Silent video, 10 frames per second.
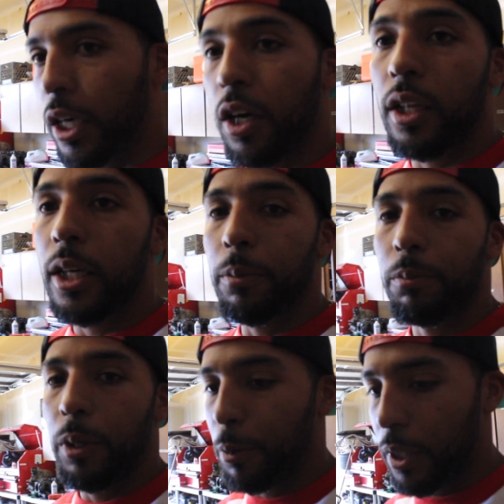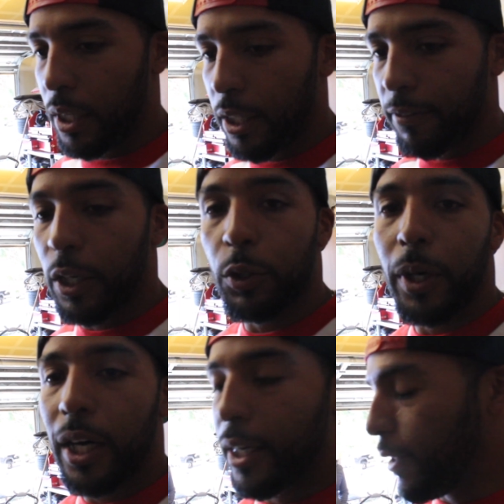call up my buddy Levi who
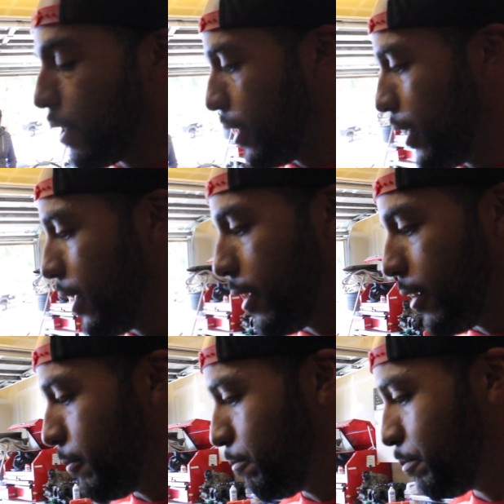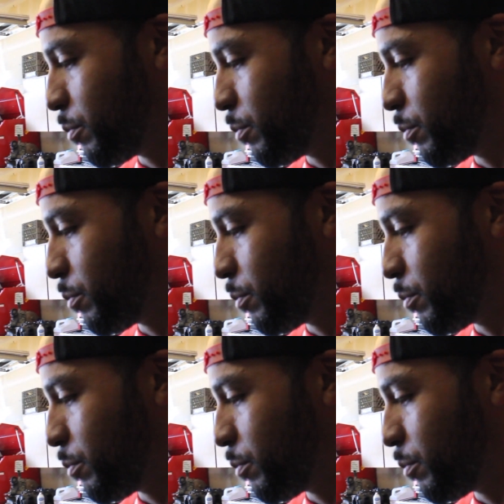bought it, and then